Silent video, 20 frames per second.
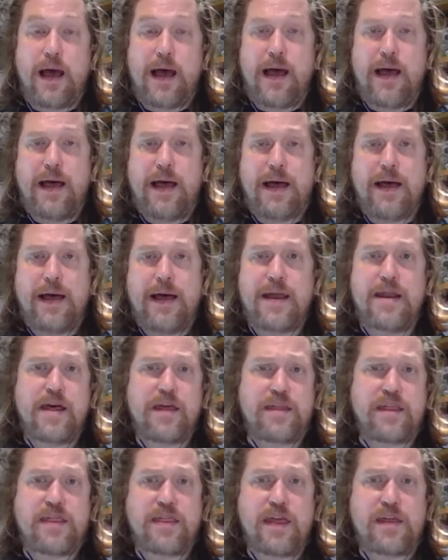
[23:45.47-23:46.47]

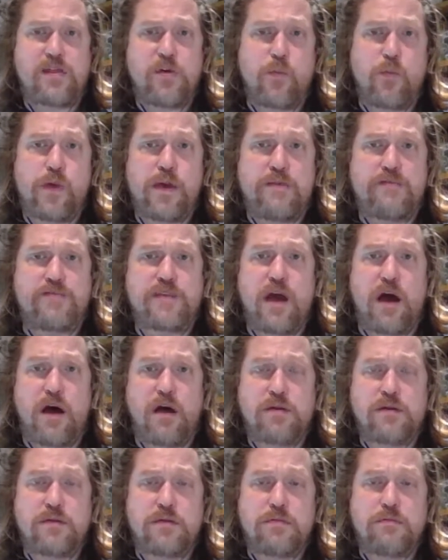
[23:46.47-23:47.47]
Another thing that we've
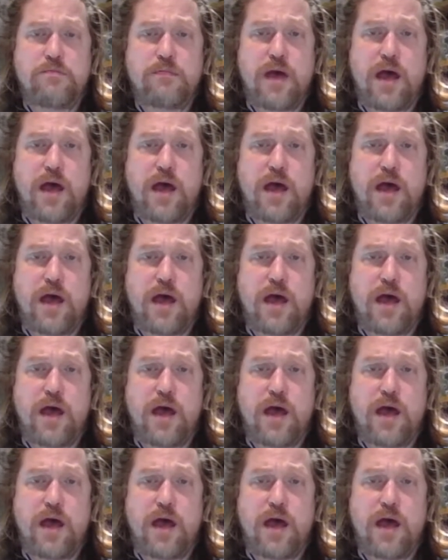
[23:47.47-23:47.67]
done,